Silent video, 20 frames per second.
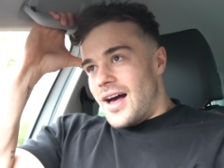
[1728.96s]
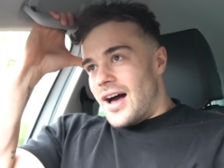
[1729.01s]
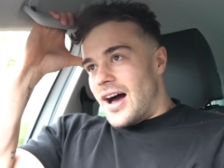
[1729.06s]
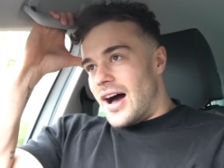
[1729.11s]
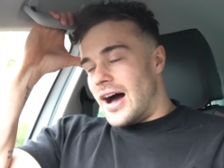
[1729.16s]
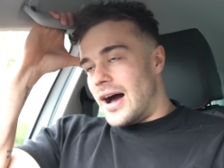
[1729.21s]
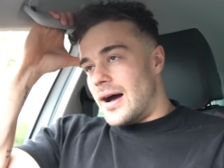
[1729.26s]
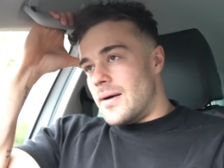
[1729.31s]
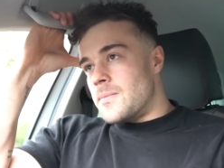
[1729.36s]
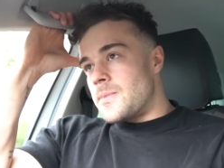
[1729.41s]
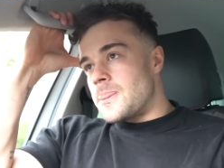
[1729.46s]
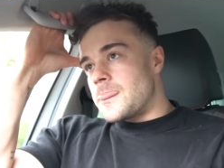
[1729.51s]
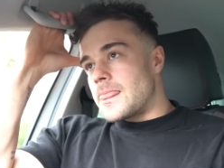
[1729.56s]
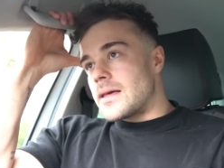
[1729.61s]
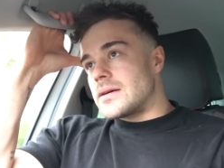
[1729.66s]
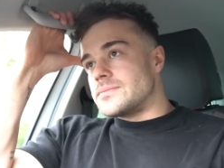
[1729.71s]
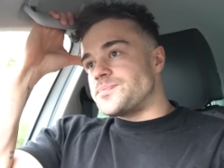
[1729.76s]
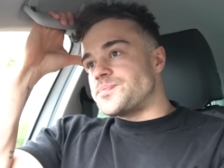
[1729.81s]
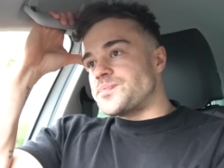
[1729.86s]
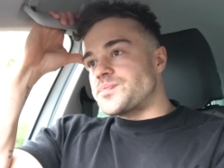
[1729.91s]
Um,
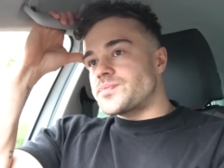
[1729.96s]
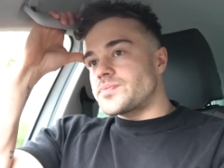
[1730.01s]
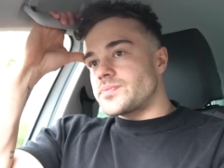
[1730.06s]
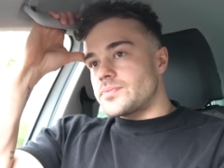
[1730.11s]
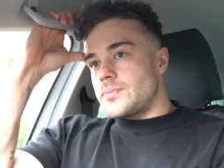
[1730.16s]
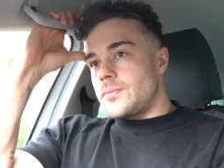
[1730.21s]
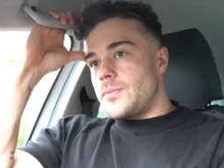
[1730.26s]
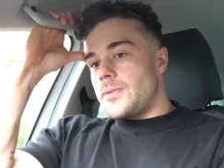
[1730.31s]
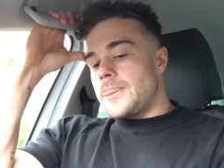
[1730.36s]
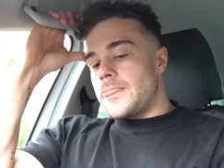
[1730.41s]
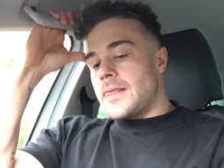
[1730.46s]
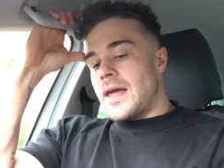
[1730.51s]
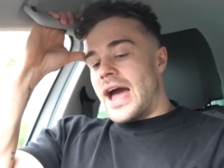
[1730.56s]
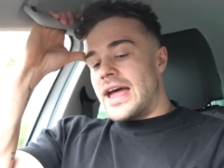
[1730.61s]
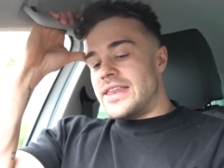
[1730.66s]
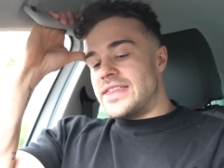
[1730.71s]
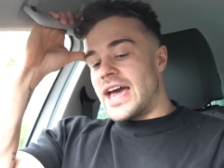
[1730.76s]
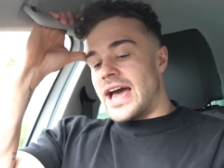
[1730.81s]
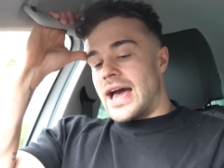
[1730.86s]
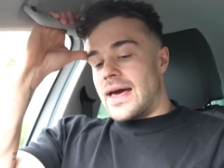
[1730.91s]

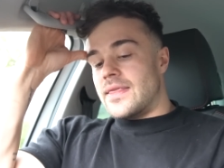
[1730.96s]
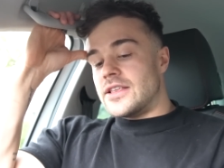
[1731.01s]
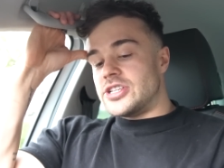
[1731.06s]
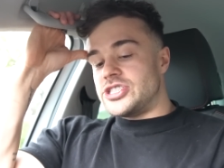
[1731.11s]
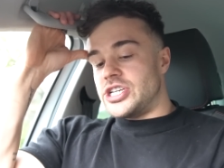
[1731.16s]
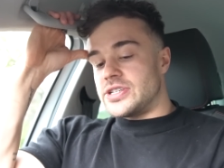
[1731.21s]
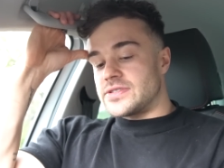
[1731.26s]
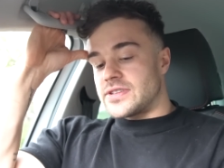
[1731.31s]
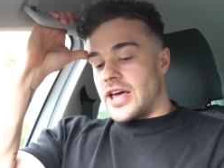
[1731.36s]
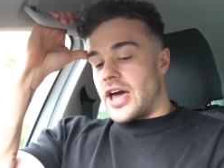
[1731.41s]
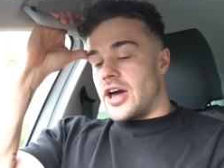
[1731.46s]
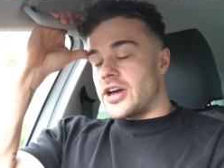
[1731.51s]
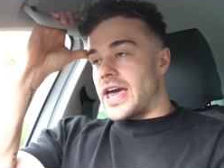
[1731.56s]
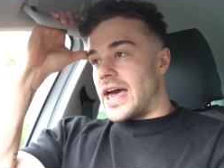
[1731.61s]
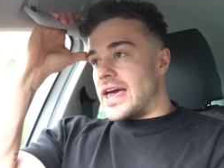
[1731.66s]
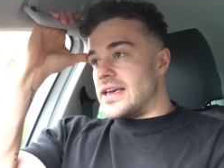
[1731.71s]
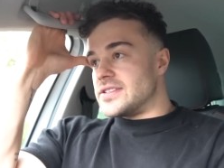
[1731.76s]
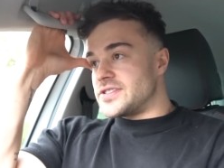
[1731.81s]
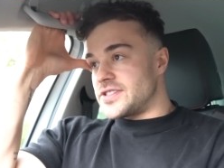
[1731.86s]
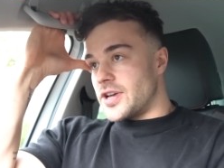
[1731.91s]
and yeah, and then she was like,
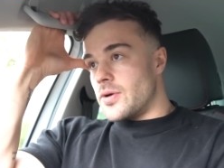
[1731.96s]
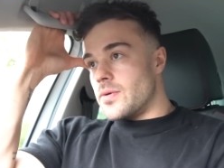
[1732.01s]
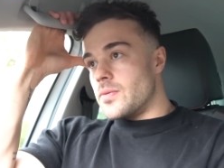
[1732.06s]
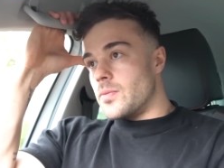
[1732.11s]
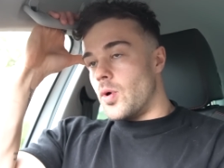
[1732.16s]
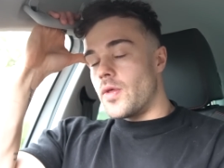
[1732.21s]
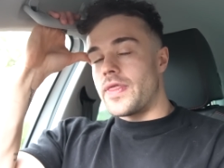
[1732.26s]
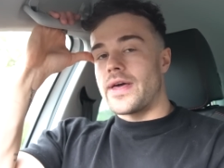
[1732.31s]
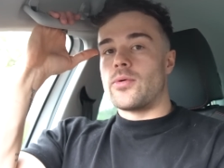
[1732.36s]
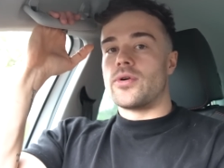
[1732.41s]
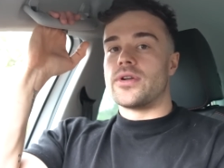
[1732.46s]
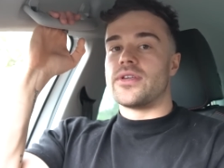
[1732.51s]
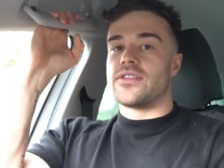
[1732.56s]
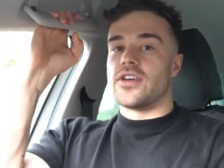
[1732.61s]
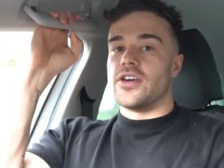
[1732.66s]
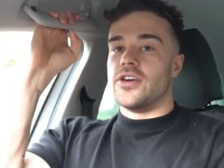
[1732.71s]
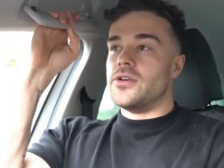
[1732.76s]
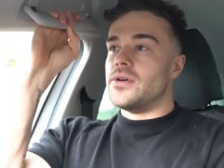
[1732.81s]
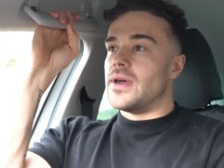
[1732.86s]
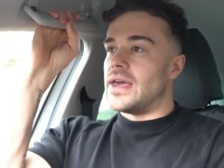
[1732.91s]
okay, so what they want
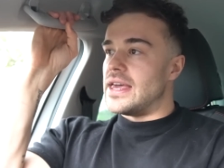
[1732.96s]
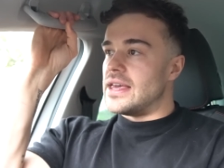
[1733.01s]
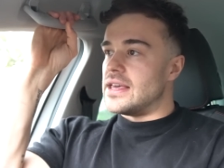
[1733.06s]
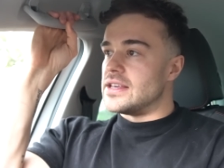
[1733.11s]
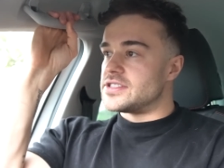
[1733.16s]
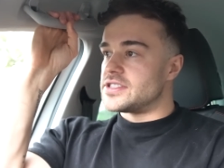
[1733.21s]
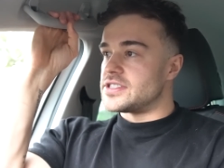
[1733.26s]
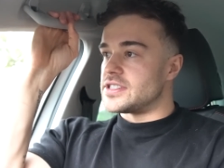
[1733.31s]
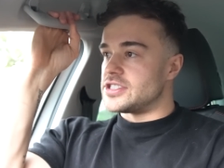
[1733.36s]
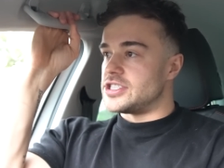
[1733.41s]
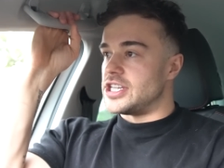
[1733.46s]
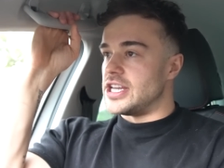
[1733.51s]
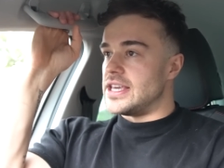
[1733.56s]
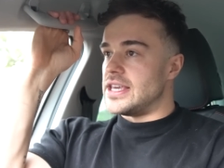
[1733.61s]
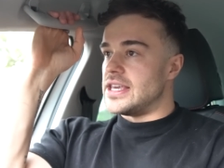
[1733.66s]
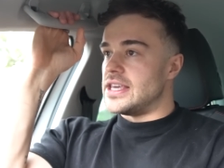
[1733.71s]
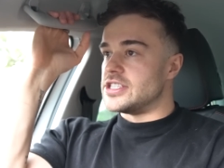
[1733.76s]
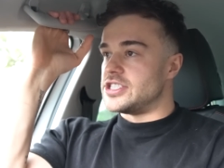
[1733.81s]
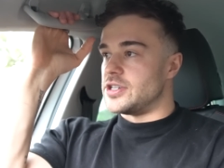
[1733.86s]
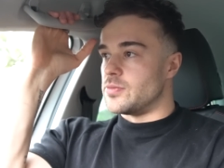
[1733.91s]
to do is
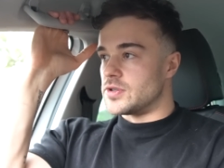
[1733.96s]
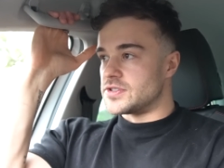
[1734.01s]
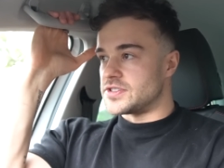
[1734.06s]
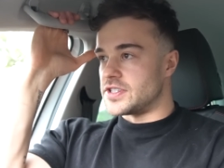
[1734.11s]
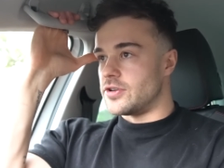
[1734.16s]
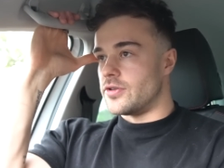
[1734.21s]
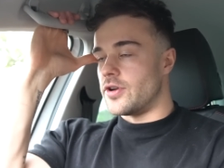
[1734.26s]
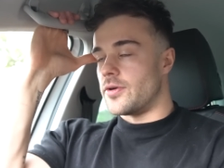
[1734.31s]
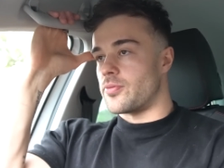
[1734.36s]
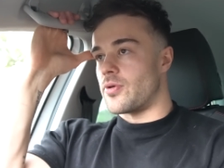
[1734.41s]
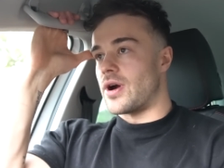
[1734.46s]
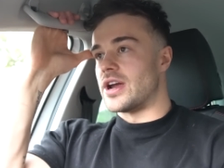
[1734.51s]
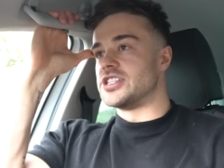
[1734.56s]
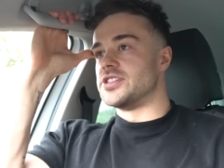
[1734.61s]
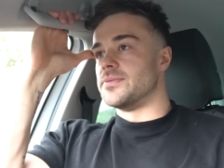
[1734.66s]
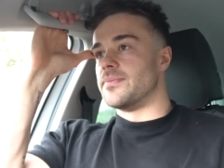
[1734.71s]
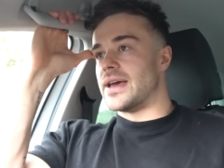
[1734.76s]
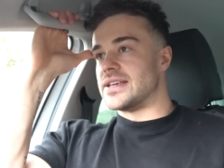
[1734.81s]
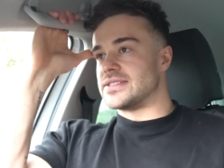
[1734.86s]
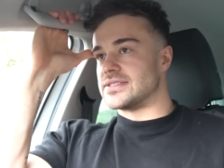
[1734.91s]
she she wants to do an
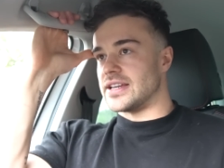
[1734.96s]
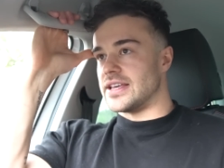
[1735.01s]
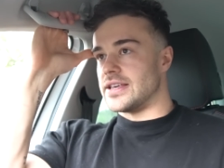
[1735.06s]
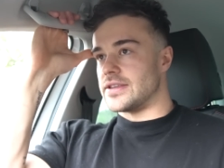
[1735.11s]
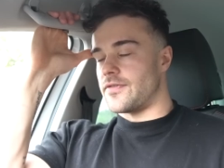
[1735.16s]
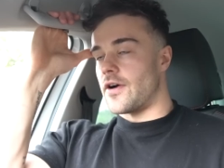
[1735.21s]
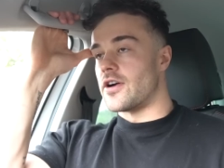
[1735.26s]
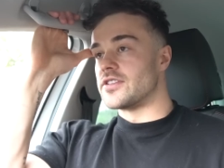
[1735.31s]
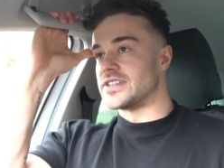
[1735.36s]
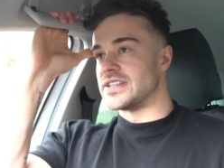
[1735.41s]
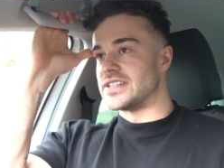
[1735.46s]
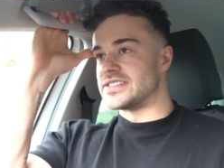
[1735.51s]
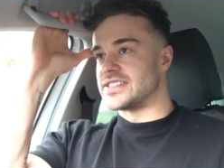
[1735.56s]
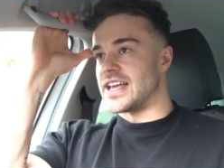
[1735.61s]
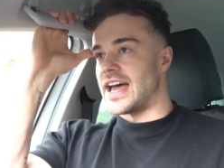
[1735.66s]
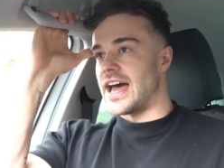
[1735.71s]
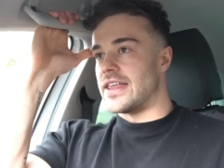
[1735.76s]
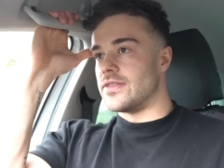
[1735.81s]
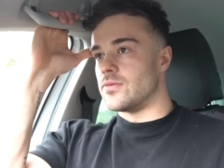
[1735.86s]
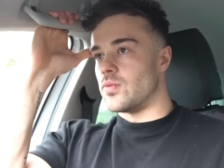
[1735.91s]
operation basically, as far as I
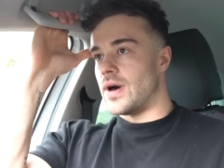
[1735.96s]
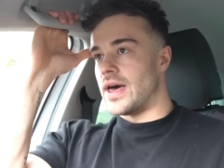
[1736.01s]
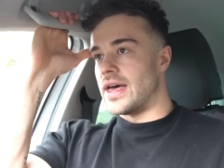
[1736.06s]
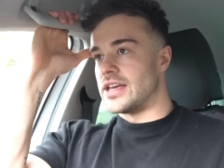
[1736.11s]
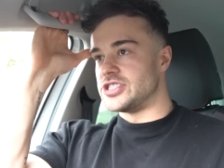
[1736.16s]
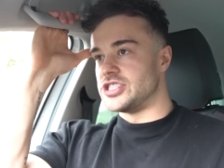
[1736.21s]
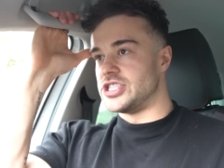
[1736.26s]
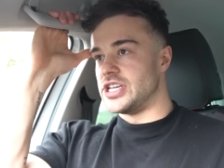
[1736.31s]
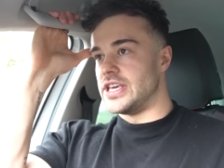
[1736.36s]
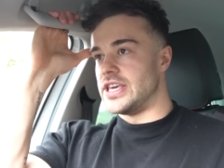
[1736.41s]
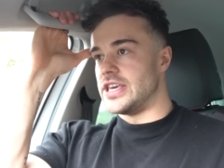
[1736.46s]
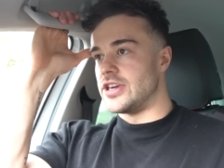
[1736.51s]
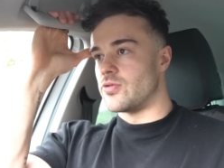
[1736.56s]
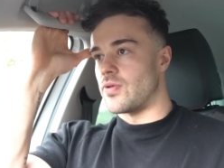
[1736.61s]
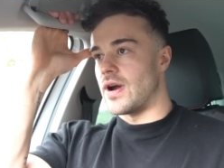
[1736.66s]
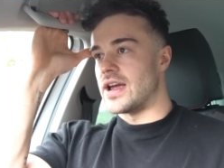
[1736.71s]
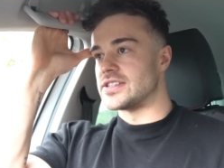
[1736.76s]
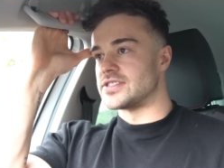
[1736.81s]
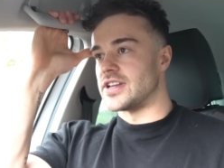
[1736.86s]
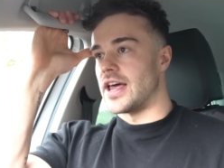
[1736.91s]
understand, where she
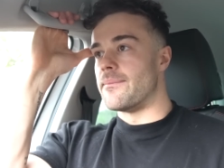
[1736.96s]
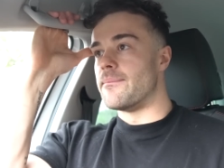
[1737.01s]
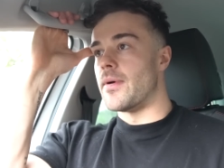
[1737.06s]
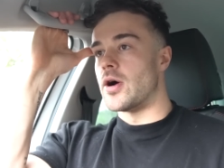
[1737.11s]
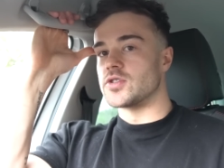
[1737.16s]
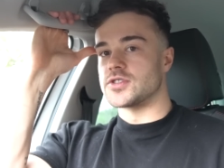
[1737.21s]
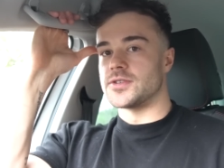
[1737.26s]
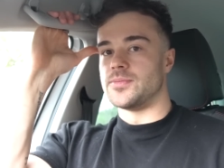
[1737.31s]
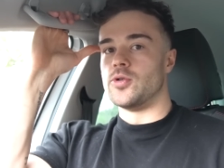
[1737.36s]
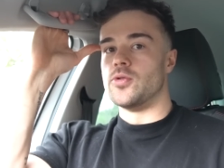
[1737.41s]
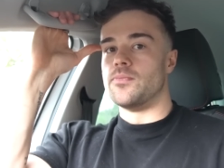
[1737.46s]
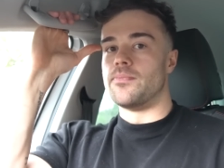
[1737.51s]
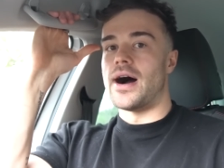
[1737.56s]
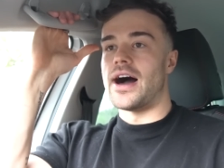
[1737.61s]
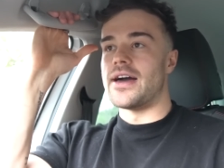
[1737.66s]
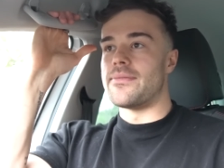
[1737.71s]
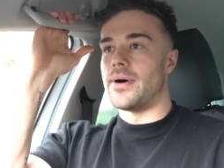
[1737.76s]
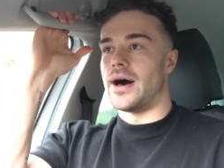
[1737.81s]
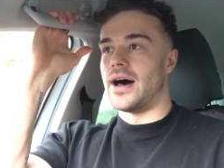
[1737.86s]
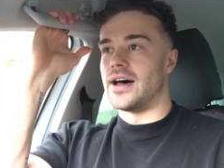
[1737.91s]
creates like multiple
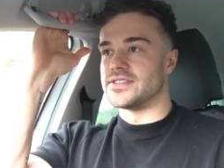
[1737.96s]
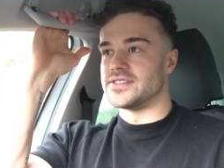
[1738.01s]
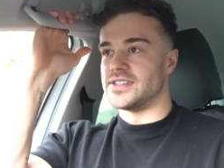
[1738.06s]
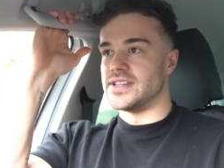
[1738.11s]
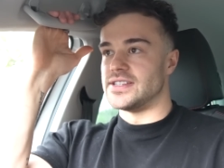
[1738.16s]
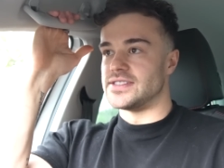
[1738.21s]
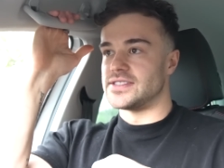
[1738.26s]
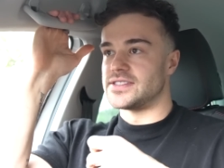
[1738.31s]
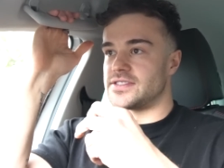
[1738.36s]
bypasses.